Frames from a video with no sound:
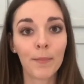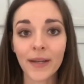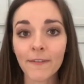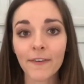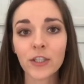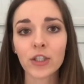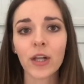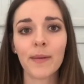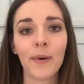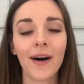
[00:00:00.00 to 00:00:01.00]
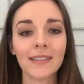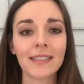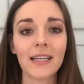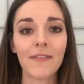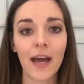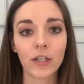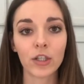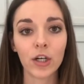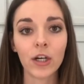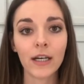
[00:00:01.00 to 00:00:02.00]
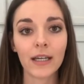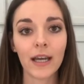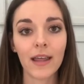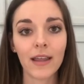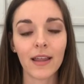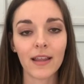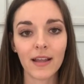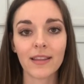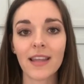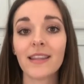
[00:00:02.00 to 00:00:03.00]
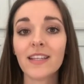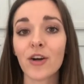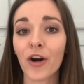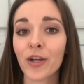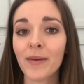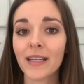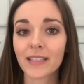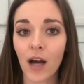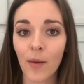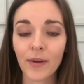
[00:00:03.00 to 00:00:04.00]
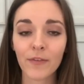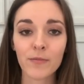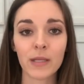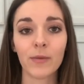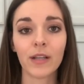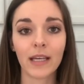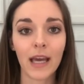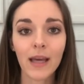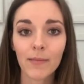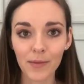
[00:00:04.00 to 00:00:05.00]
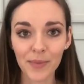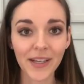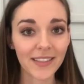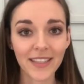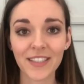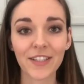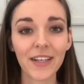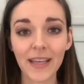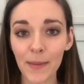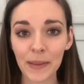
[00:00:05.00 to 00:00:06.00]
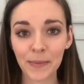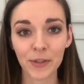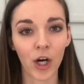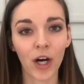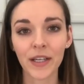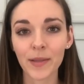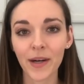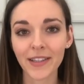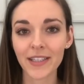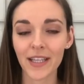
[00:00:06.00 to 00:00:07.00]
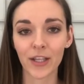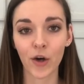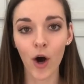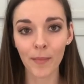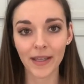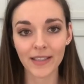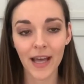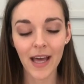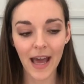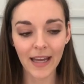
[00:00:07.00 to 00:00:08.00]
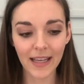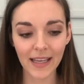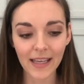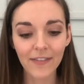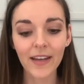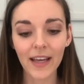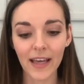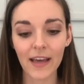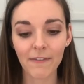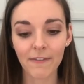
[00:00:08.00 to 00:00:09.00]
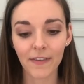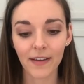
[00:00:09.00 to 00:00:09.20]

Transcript: beneficial and positive and good that this argument is coming from someone like him, because he's going to get people talking about this in the comments, and even if